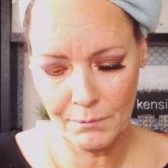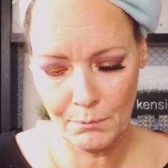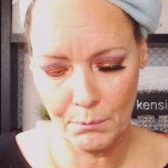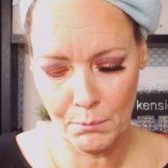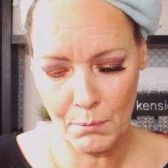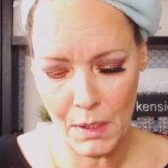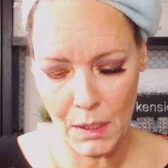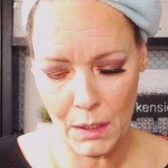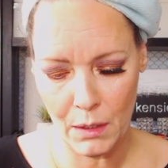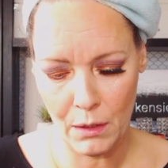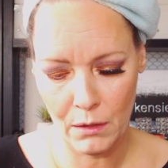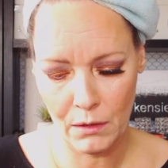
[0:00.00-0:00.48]

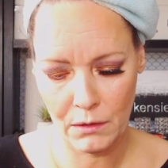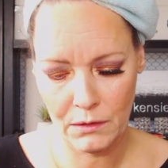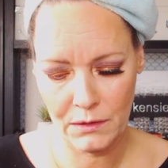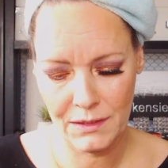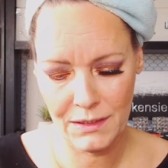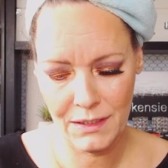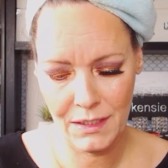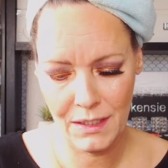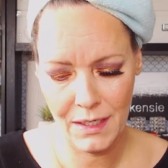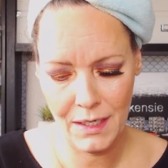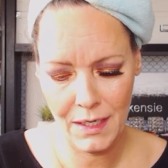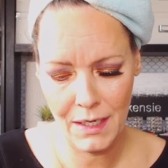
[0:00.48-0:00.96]
My girl
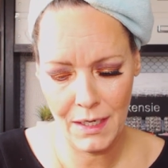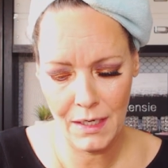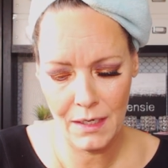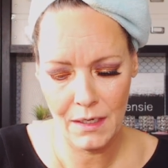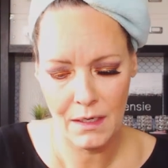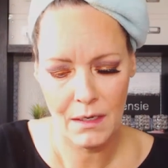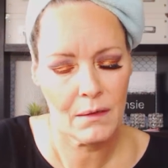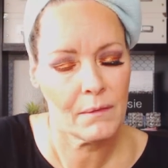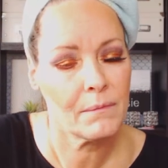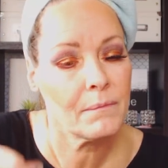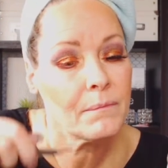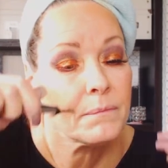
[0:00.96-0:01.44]

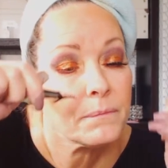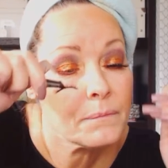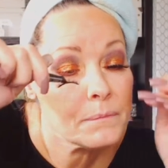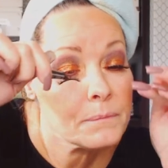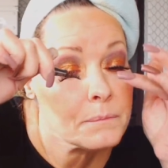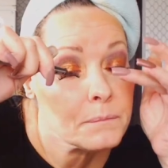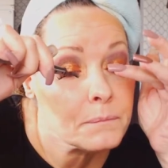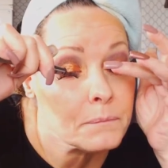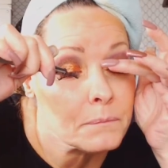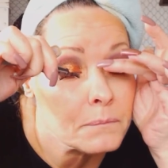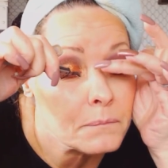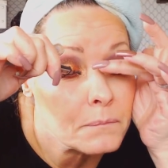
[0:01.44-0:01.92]
T.
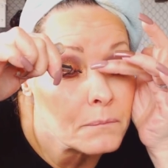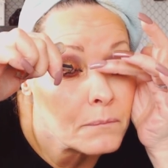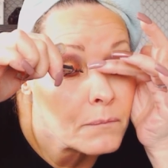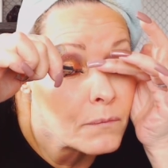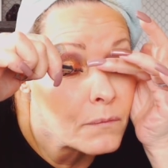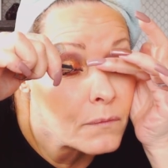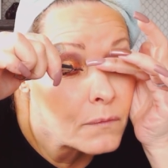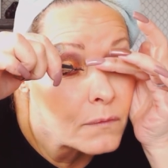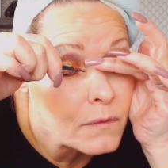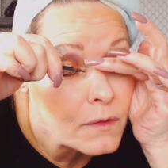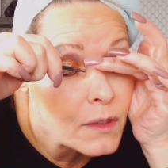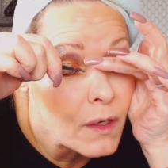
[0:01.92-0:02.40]

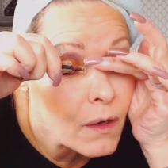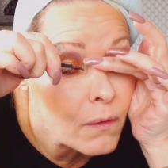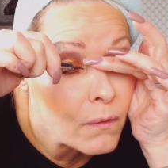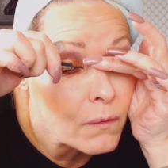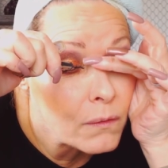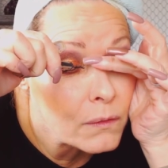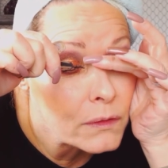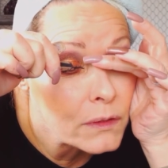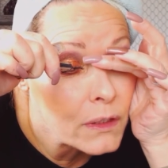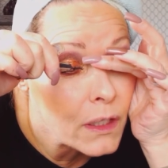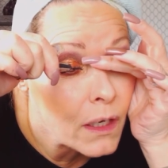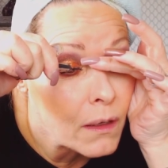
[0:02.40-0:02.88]

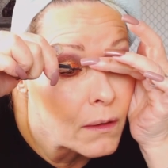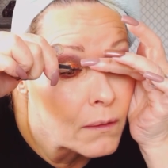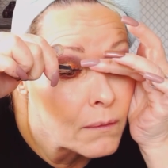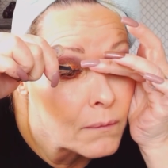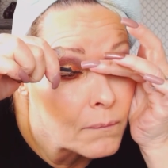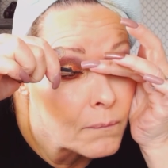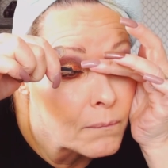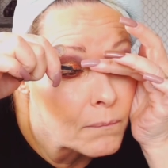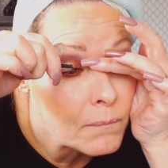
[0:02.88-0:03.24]
Tonya.